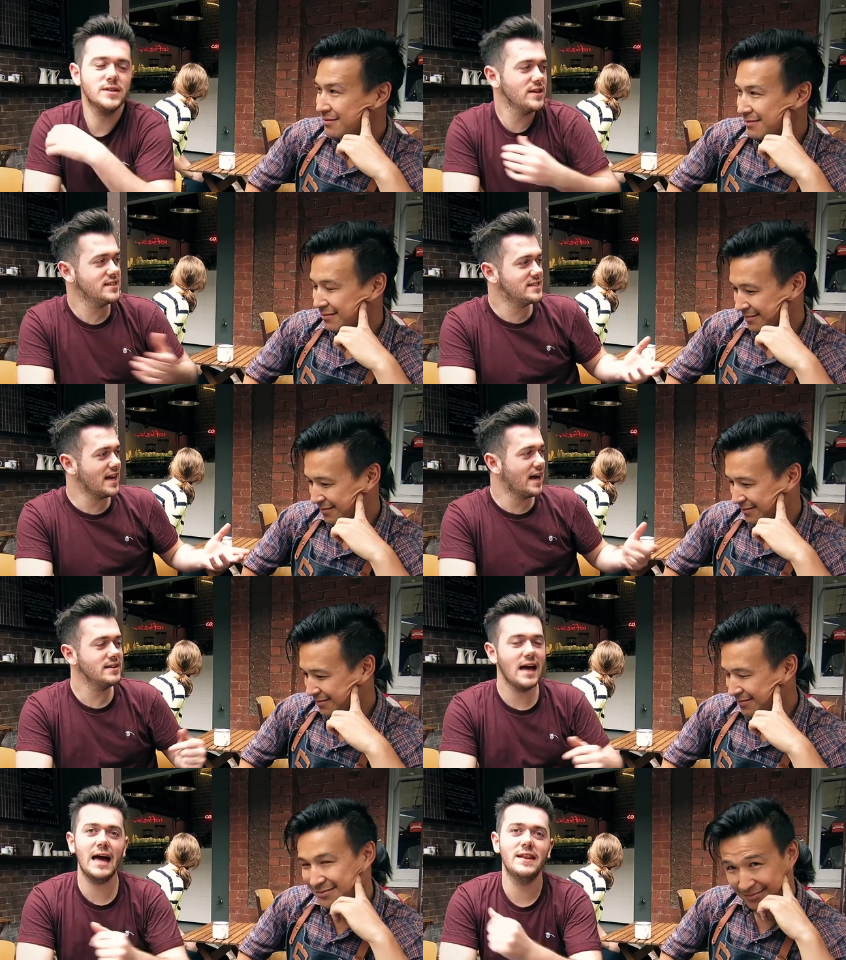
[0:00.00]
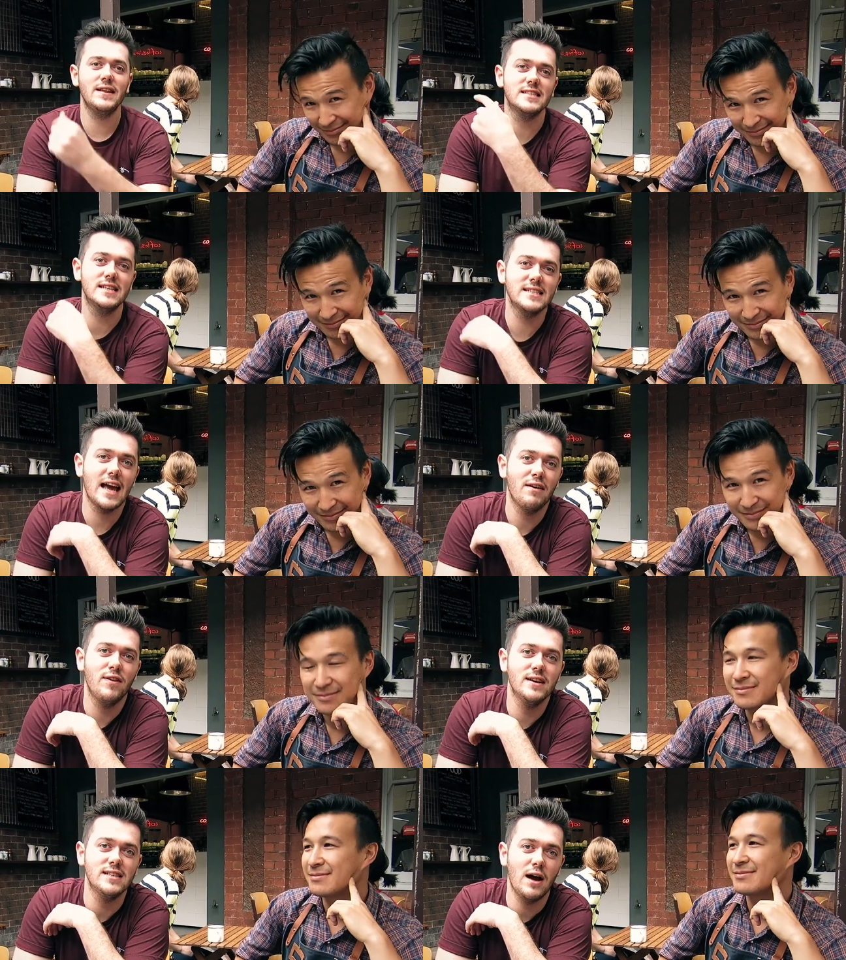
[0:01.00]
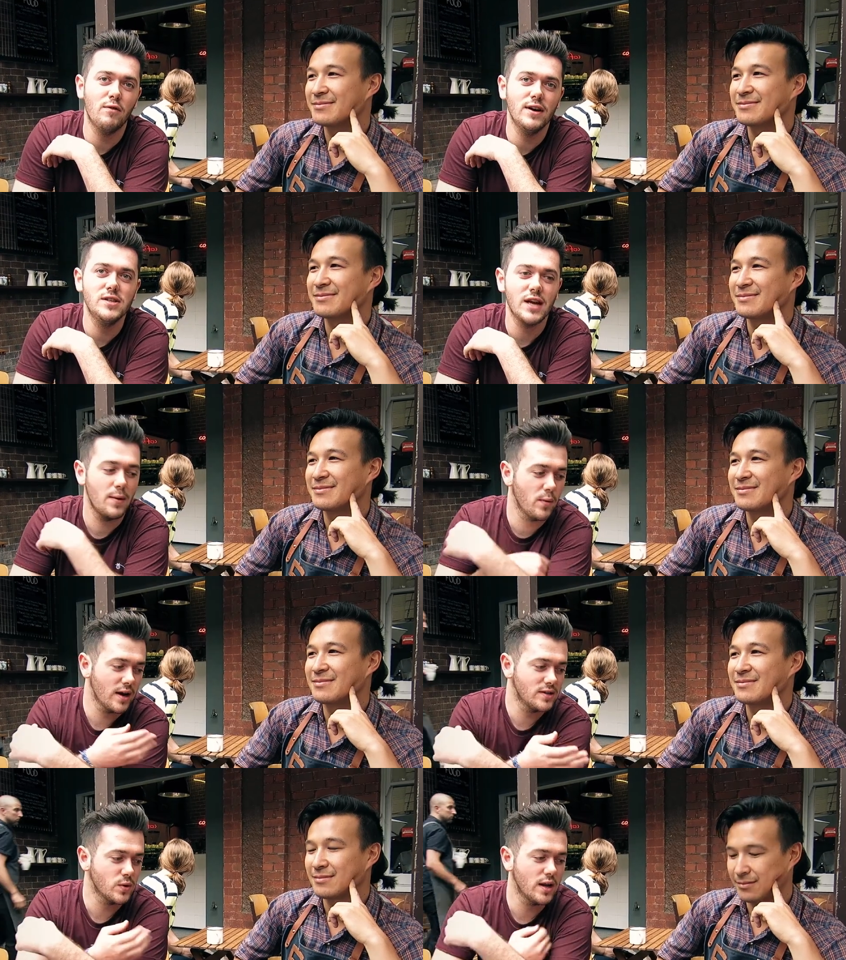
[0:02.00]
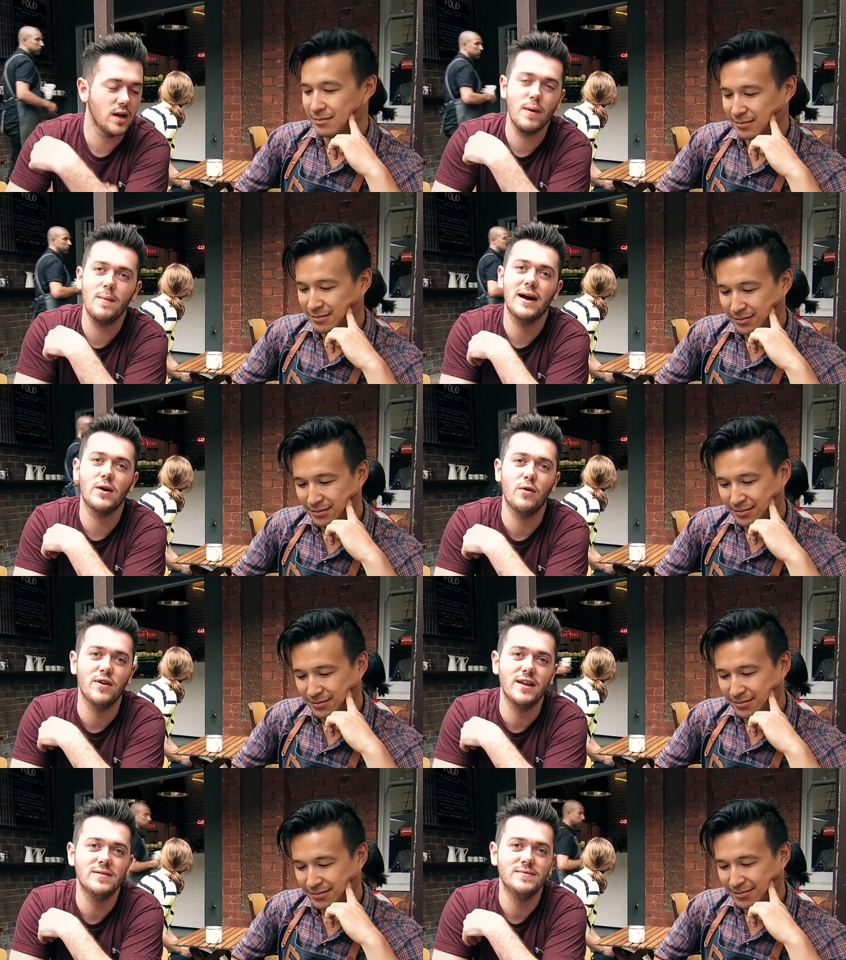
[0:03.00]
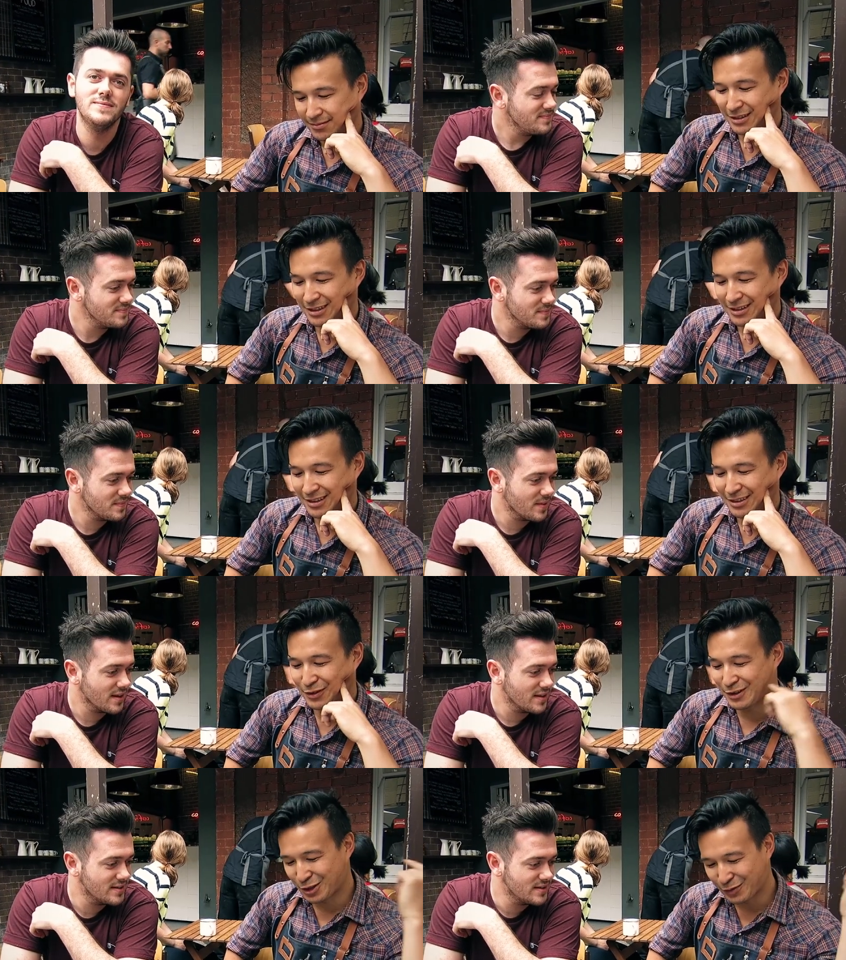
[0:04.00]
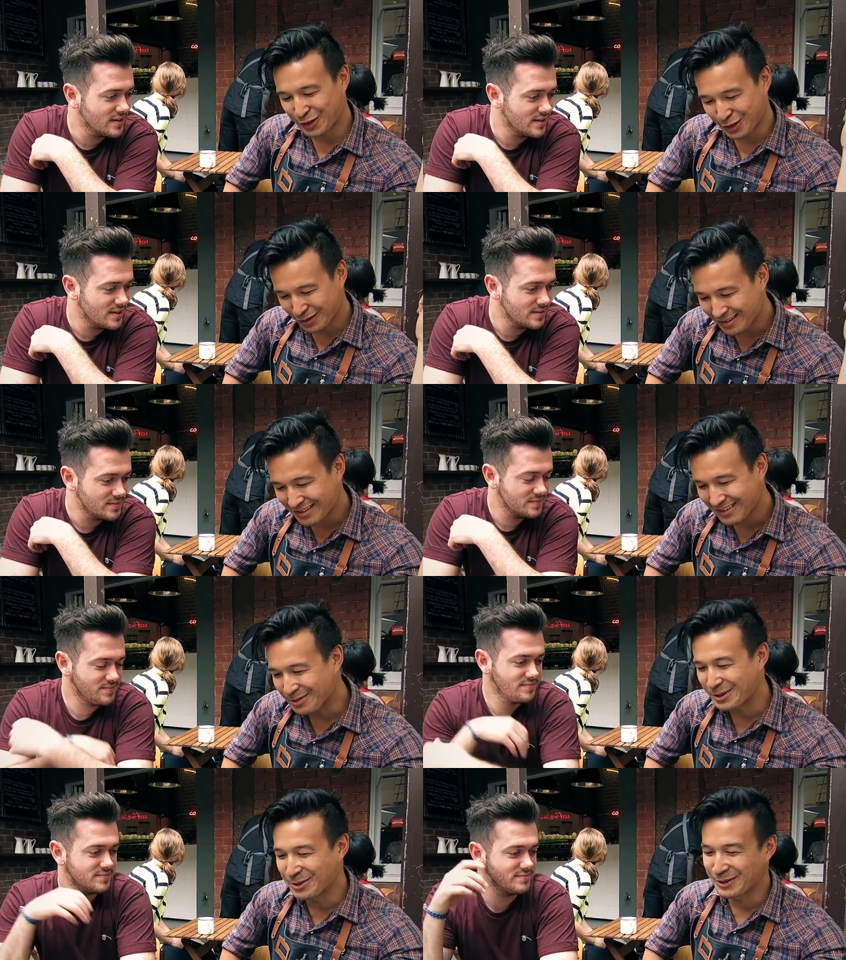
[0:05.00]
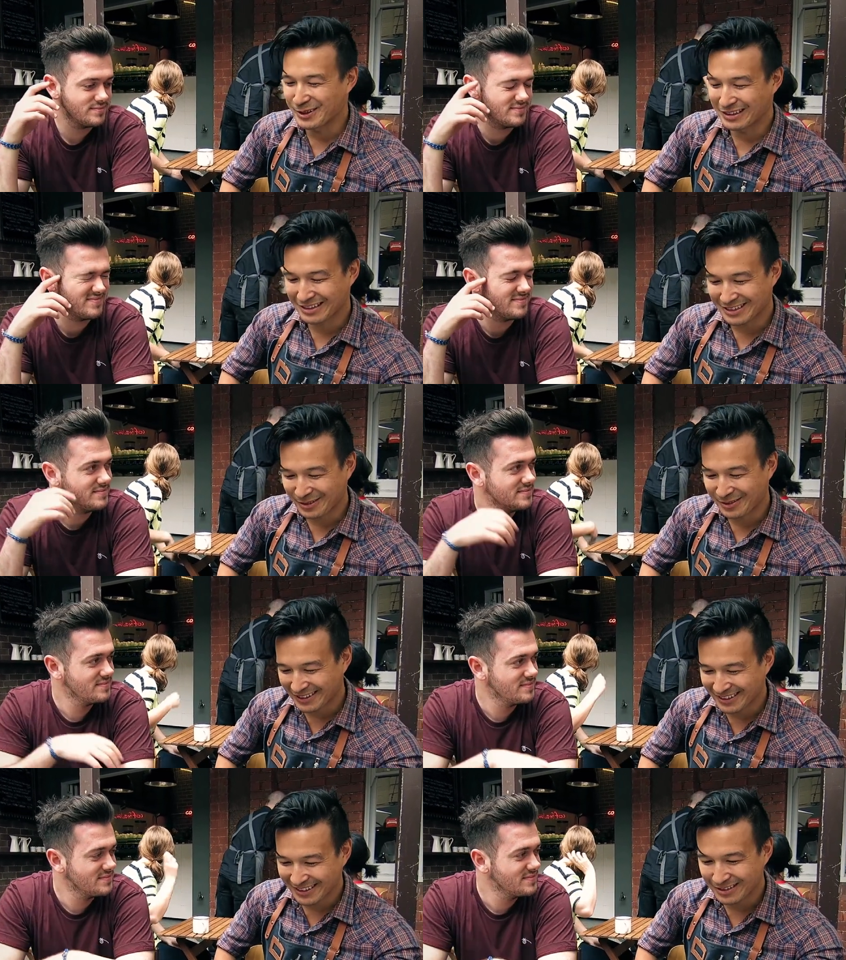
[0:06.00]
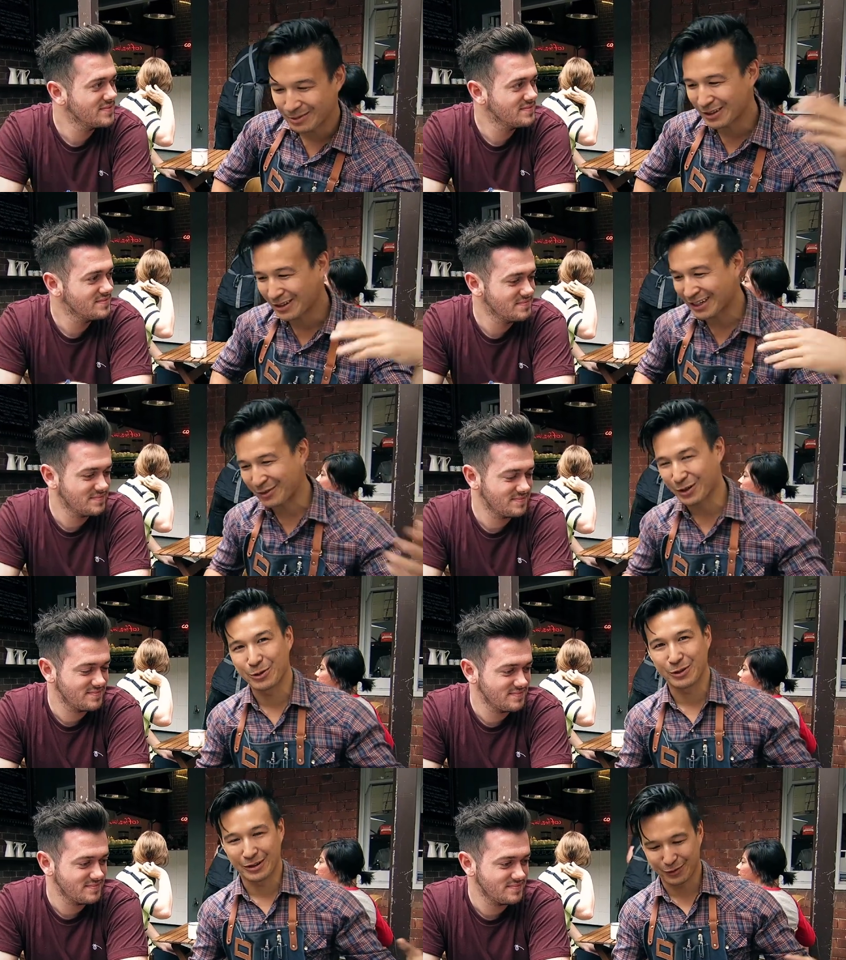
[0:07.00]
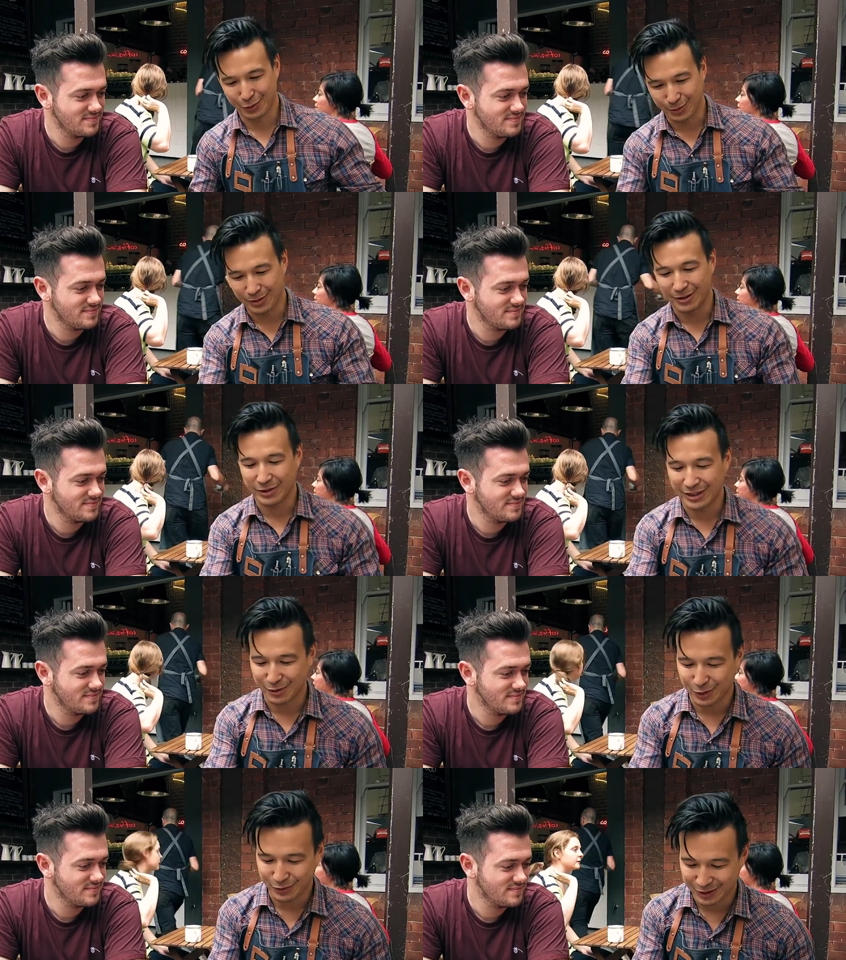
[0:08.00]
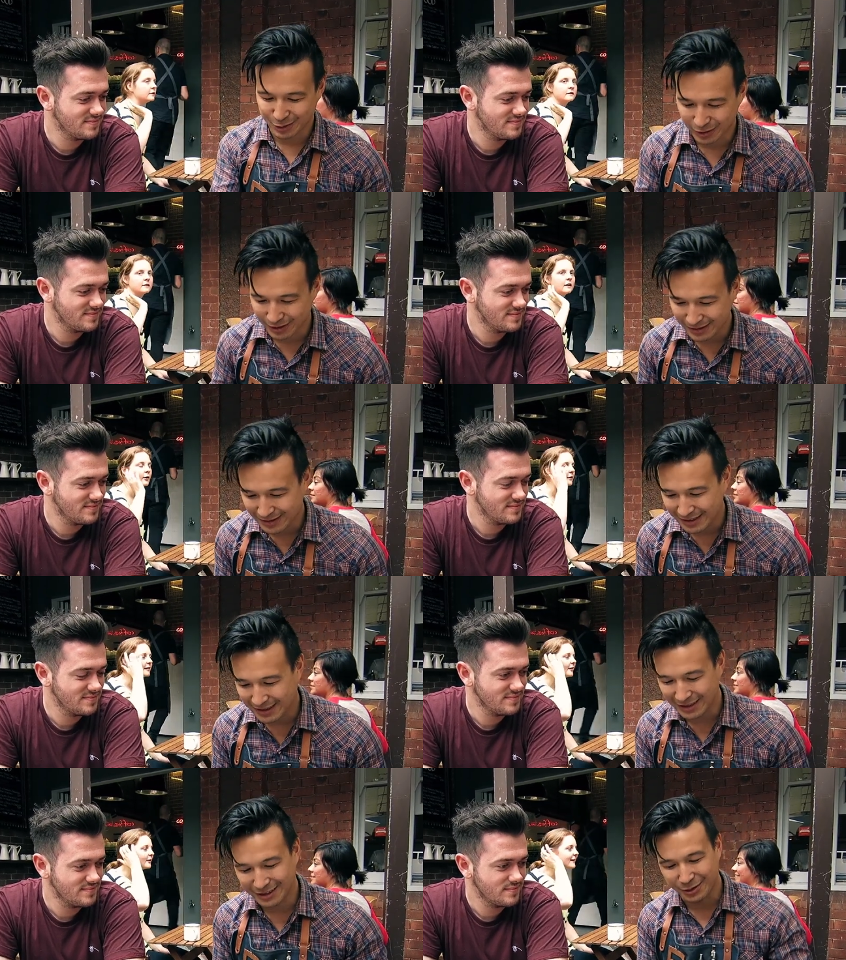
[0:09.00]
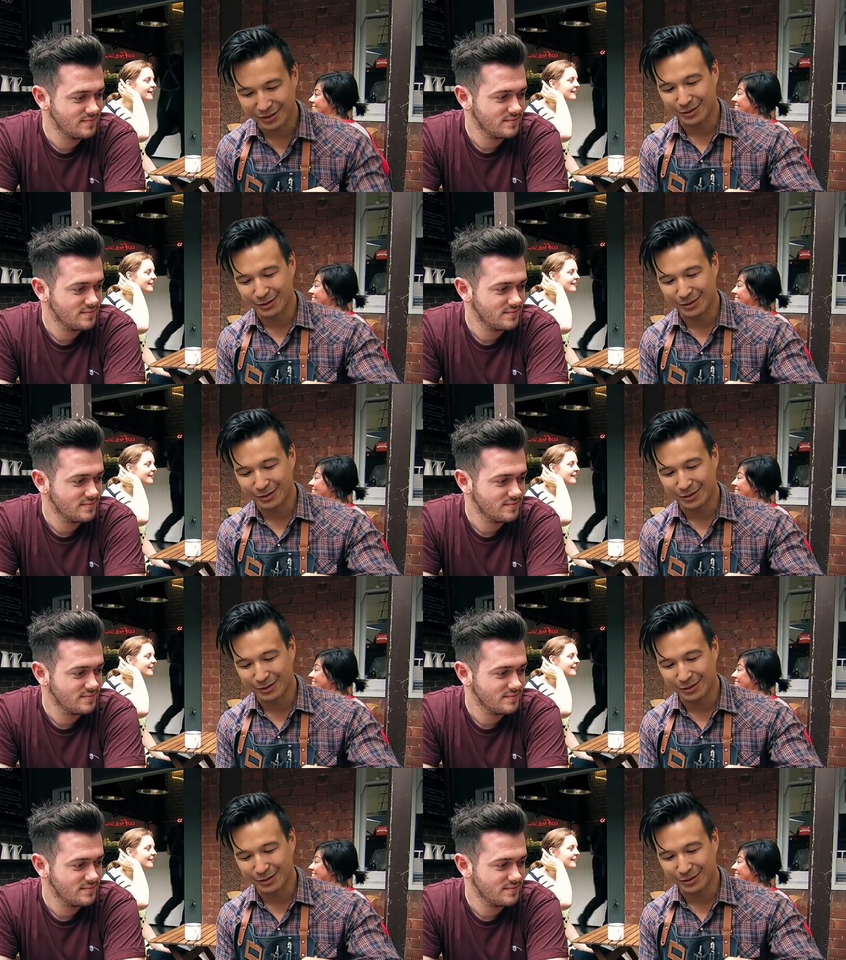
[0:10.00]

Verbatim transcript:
Speaker 1: So this is Dan and this is his cafe Salvage and we're going to talk a little bit about coffee.
Speaker 2: Uh, as far as coffee goes, we do. That's our thing here. We are a cafe, we do have food, but we have coffee as well. Our new